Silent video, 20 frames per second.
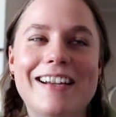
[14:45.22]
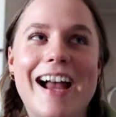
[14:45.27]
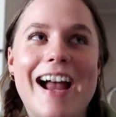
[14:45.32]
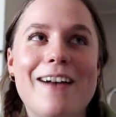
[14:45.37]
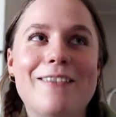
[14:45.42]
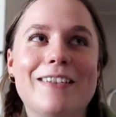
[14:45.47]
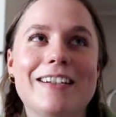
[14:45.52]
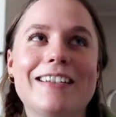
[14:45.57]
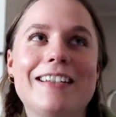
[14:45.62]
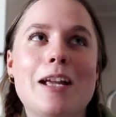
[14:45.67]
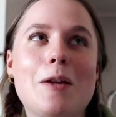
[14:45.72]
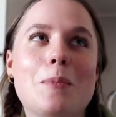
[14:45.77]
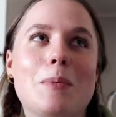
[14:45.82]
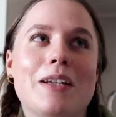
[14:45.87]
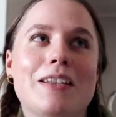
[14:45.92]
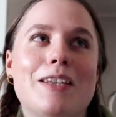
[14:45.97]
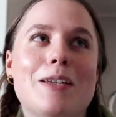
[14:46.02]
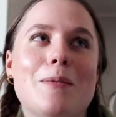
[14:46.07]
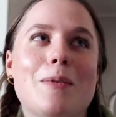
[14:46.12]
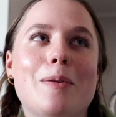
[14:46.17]
I want to like
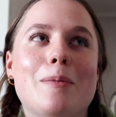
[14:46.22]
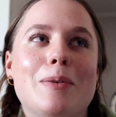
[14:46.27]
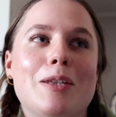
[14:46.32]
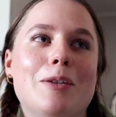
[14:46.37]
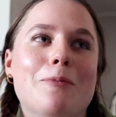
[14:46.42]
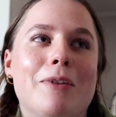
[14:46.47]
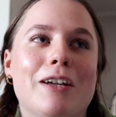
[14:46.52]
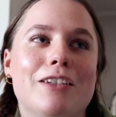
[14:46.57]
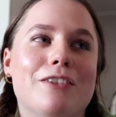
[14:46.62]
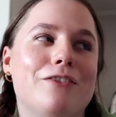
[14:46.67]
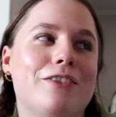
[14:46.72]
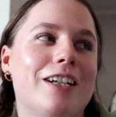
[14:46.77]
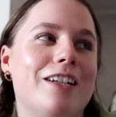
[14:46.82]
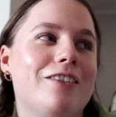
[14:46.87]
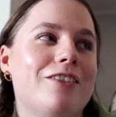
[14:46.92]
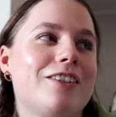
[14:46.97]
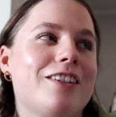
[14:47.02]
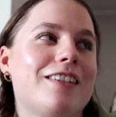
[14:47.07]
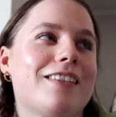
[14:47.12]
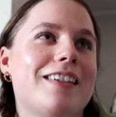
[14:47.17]
print them and put them on the
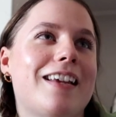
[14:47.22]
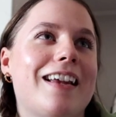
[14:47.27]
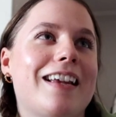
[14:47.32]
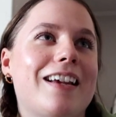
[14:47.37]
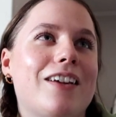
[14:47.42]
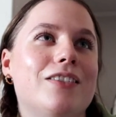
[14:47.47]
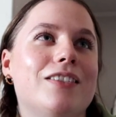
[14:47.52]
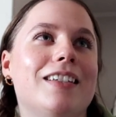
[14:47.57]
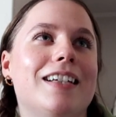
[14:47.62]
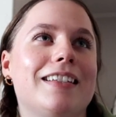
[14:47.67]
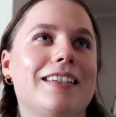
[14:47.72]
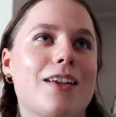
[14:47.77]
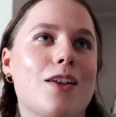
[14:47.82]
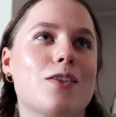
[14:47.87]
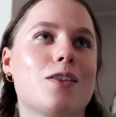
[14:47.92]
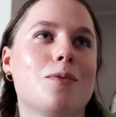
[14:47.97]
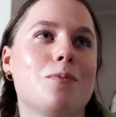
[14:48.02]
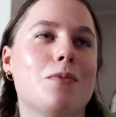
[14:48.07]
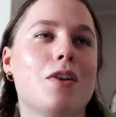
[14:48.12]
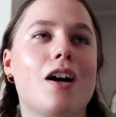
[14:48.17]
fridge because like I feel like
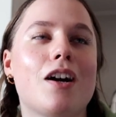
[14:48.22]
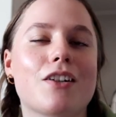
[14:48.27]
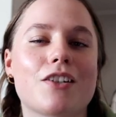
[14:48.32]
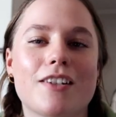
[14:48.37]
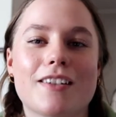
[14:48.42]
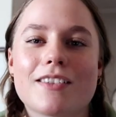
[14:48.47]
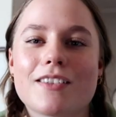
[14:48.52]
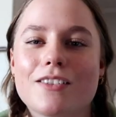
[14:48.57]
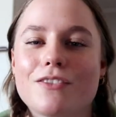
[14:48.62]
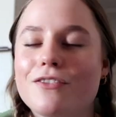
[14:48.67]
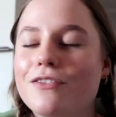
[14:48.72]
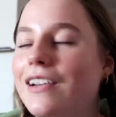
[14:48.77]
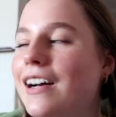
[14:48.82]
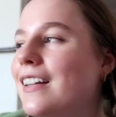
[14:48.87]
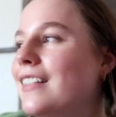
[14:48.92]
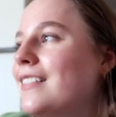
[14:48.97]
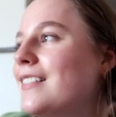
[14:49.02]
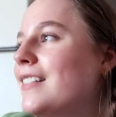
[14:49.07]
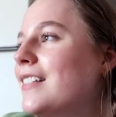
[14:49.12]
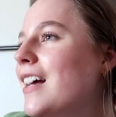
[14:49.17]
that's obnoxious and fun.
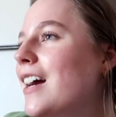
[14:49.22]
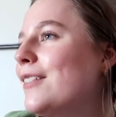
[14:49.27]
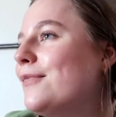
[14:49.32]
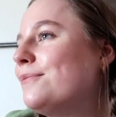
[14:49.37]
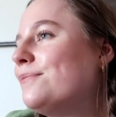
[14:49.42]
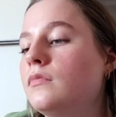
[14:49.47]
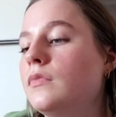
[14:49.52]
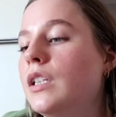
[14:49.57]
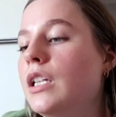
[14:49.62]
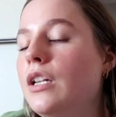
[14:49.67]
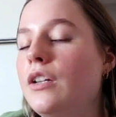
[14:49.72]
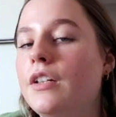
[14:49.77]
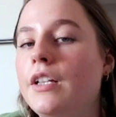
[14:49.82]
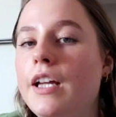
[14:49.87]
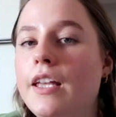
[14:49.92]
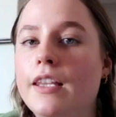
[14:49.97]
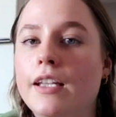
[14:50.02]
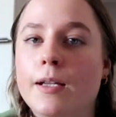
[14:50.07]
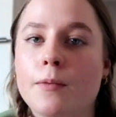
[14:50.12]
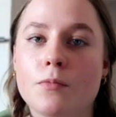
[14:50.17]
So
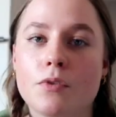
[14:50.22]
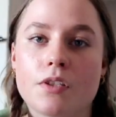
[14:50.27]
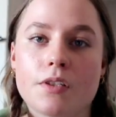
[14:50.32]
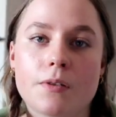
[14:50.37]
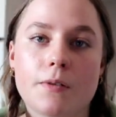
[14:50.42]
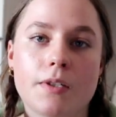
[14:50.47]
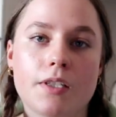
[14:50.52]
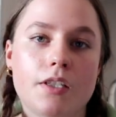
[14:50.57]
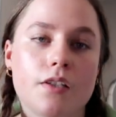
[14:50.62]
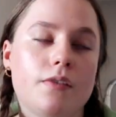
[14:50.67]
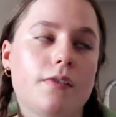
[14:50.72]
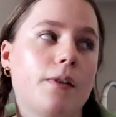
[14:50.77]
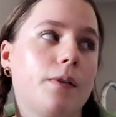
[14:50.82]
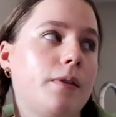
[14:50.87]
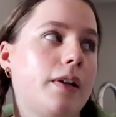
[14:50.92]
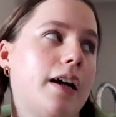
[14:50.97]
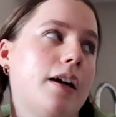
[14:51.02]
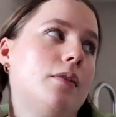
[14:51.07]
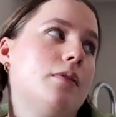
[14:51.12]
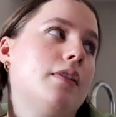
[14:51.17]
literally I think I'm just going to
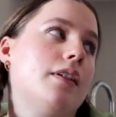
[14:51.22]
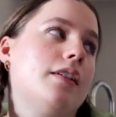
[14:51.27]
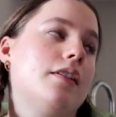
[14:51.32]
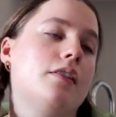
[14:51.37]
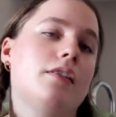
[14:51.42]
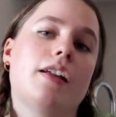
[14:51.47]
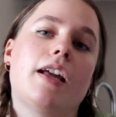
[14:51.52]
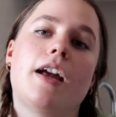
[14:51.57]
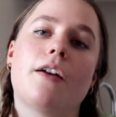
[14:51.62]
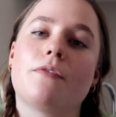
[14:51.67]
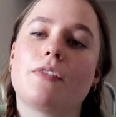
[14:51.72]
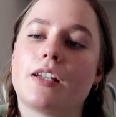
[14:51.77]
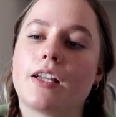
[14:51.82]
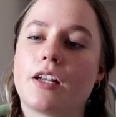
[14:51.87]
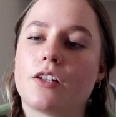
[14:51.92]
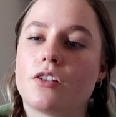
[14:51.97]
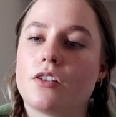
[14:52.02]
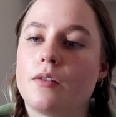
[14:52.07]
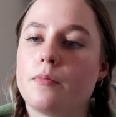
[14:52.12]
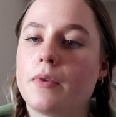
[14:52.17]
zone out until I have to
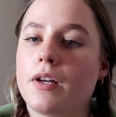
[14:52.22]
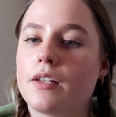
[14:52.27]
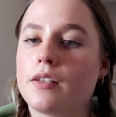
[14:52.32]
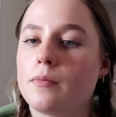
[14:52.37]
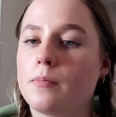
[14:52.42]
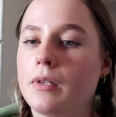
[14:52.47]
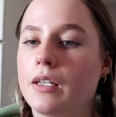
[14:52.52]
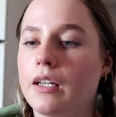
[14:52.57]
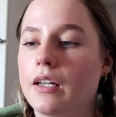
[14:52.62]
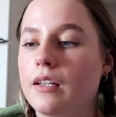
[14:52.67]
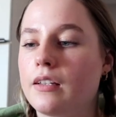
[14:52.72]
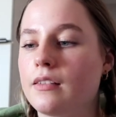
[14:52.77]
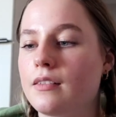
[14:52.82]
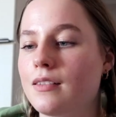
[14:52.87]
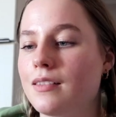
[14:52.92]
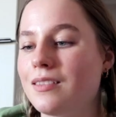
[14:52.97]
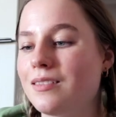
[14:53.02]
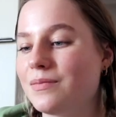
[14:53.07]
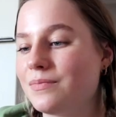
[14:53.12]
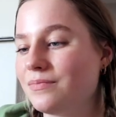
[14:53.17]
catch the bus,
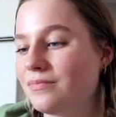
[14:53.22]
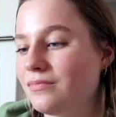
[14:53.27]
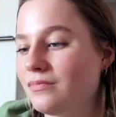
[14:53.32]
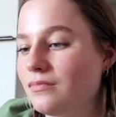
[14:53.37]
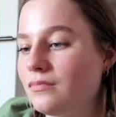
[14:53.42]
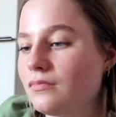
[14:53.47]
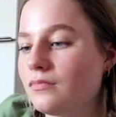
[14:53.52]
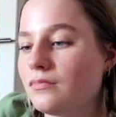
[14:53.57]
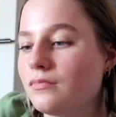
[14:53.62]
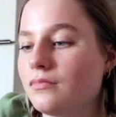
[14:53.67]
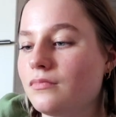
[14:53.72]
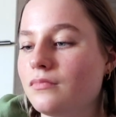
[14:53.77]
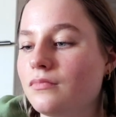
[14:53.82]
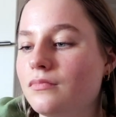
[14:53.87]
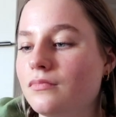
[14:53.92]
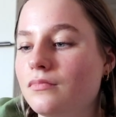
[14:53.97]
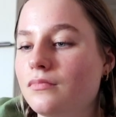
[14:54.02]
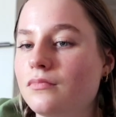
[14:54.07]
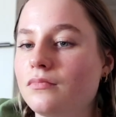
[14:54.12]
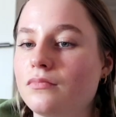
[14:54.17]
because
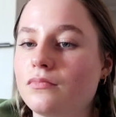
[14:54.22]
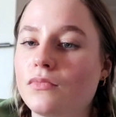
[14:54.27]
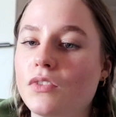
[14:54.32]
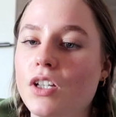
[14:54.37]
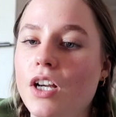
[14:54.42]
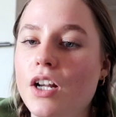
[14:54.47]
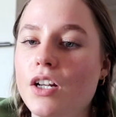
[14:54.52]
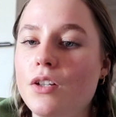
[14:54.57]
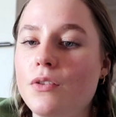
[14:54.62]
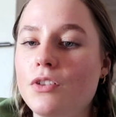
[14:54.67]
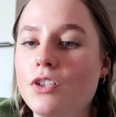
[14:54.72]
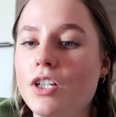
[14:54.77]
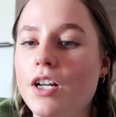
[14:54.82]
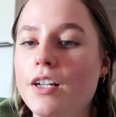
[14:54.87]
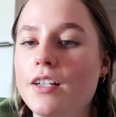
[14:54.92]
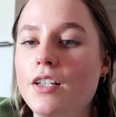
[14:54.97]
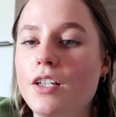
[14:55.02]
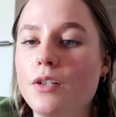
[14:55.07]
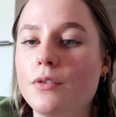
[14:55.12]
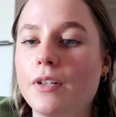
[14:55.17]
you gotta do what you
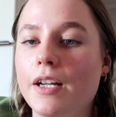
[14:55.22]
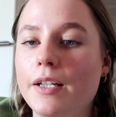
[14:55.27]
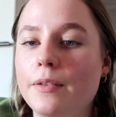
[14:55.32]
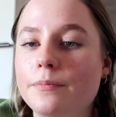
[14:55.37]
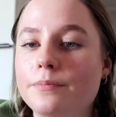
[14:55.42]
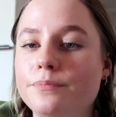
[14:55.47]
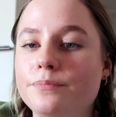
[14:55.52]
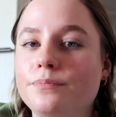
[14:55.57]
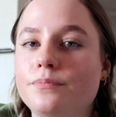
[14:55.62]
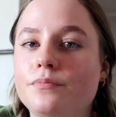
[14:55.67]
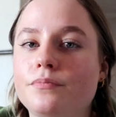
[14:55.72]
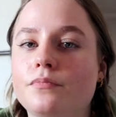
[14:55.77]
gotta do, right?